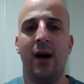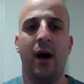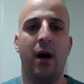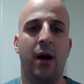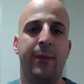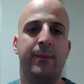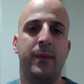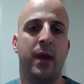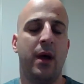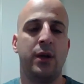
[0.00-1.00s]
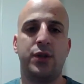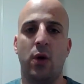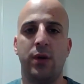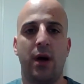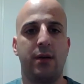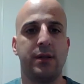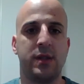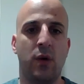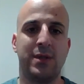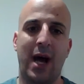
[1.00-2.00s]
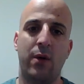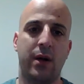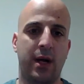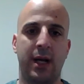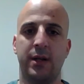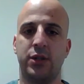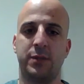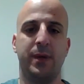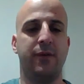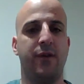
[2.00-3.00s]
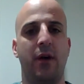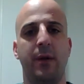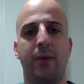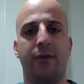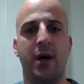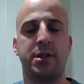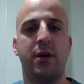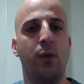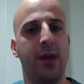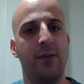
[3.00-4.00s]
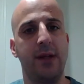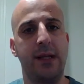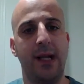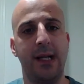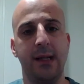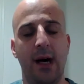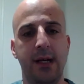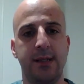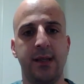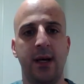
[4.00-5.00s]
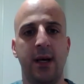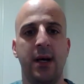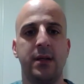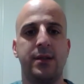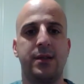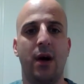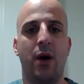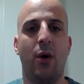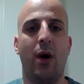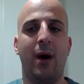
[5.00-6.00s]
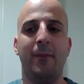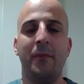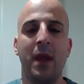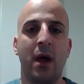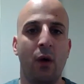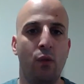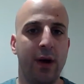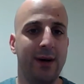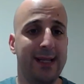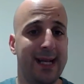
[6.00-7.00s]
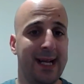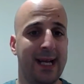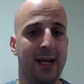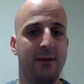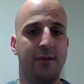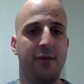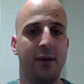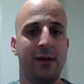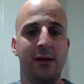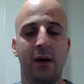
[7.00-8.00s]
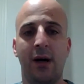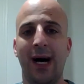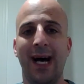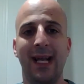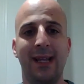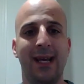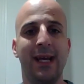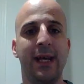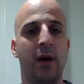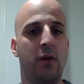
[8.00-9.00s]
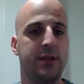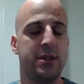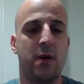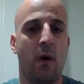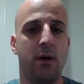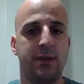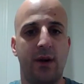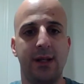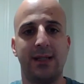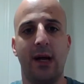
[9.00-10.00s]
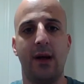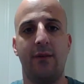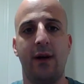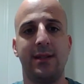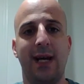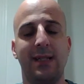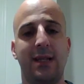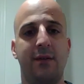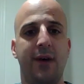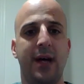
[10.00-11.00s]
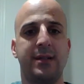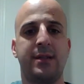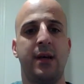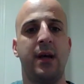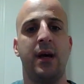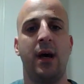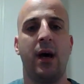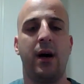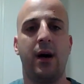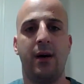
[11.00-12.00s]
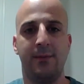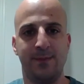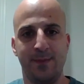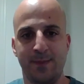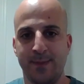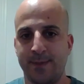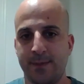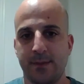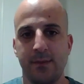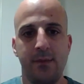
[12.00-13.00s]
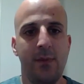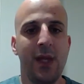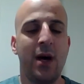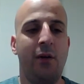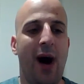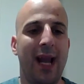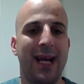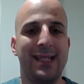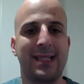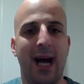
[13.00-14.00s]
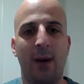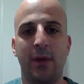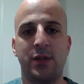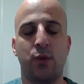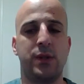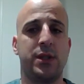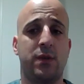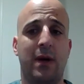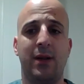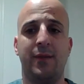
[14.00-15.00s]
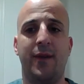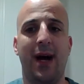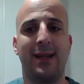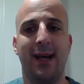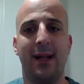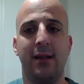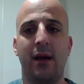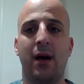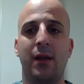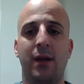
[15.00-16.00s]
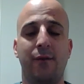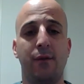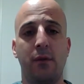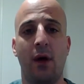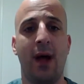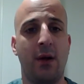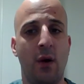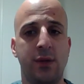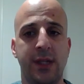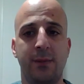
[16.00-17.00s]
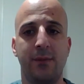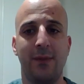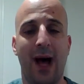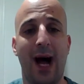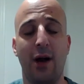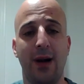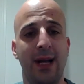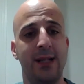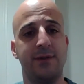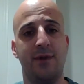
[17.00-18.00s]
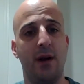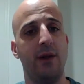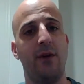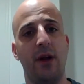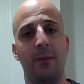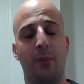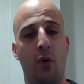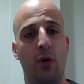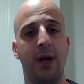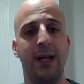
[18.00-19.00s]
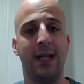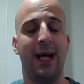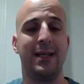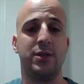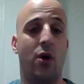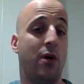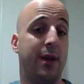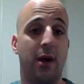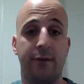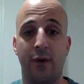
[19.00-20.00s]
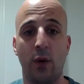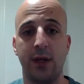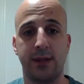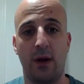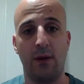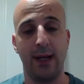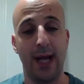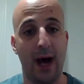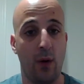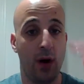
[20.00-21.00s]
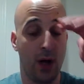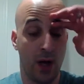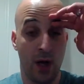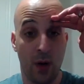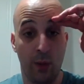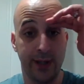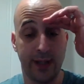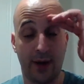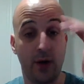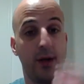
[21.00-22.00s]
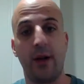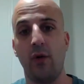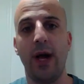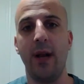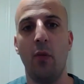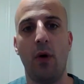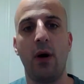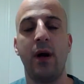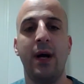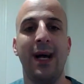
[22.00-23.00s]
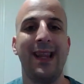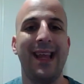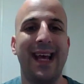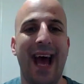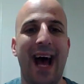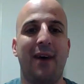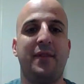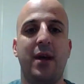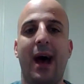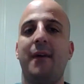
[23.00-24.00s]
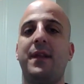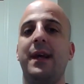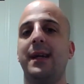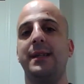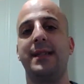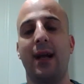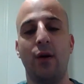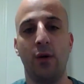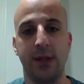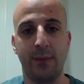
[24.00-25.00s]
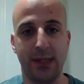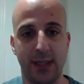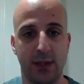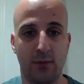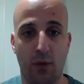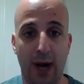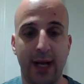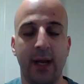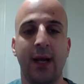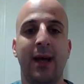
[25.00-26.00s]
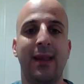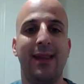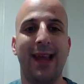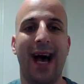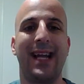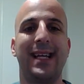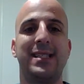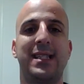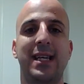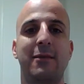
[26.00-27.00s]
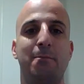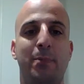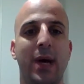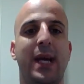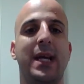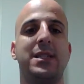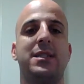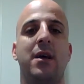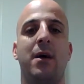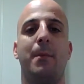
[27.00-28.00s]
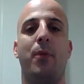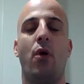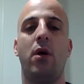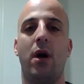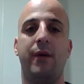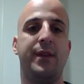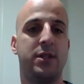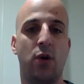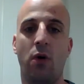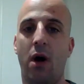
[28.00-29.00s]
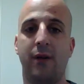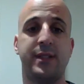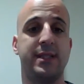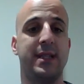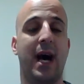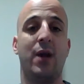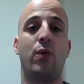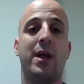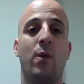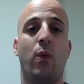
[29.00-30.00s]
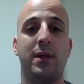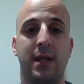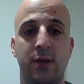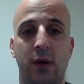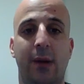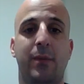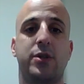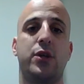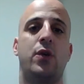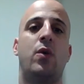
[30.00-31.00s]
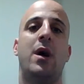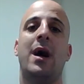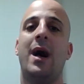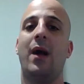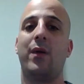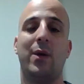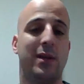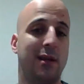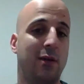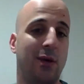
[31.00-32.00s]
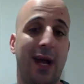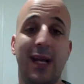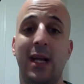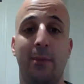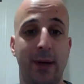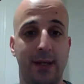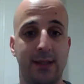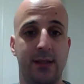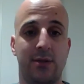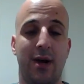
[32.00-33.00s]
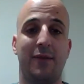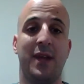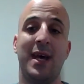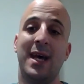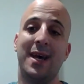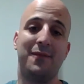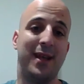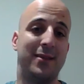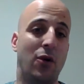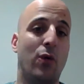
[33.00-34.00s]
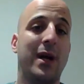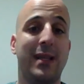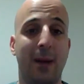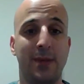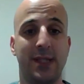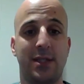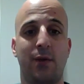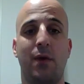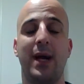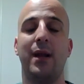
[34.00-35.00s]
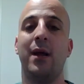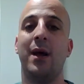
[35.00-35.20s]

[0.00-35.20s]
Um, Joe Douglas knows how to kind of just be very professional with everything that he does. So really didn't give anything. He holds his cards very tight to the vest. Um, a lot of his comments were just around the fact that the head coaching hire is very important, and that is all they are focused on right now, which I couldn't agree anymore. They have to get this head coaching position right. That is the biggest part of this whole offseason. I don't care what they do at number two. I don't care what they do with any of the picks in the draft. If they don't get that position right,